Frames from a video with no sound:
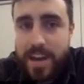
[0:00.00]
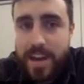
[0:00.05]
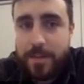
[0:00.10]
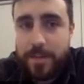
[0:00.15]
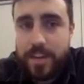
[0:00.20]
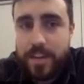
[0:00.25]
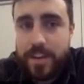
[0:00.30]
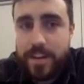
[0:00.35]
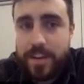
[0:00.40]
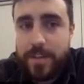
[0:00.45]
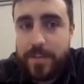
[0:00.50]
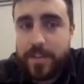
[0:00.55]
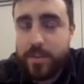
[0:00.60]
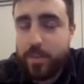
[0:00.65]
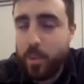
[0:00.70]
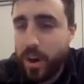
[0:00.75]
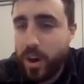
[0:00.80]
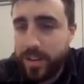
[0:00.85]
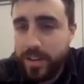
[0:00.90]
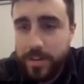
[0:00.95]
if it's
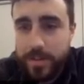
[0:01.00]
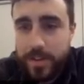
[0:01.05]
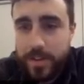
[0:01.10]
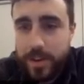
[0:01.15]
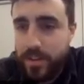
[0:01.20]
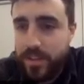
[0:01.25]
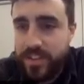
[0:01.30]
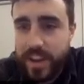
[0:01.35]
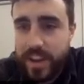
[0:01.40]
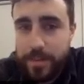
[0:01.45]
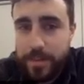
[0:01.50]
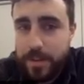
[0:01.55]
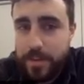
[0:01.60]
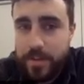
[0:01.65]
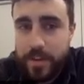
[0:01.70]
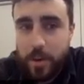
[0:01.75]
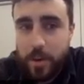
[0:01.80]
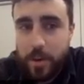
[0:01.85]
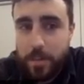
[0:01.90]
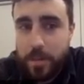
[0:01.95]
widely felt and deeply
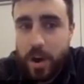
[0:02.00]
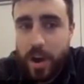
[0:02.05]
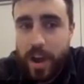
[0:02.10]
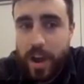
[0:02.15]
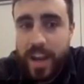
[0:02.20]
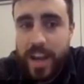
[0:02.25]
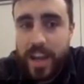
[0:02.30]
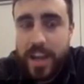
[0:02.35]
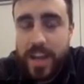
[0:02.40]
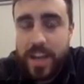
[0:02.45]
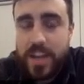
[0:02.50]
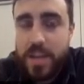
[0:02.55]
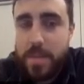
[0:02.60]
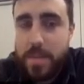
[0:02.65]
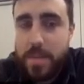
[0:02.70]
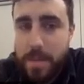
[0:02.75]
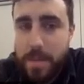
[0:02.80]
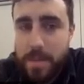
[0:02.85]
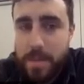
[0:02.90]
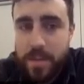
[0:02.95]
felt by your
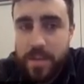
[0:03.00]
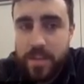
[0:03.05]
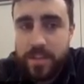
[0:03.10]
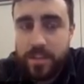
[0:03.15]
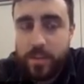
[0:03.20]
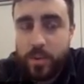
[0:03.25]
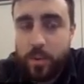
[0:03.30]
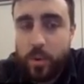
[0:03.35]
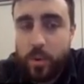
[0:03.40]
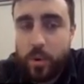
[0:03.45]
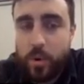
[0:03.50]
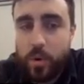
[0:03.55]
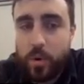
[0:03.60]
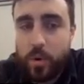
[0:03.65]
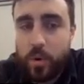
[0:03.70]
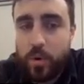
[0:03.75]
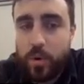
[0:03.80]
members or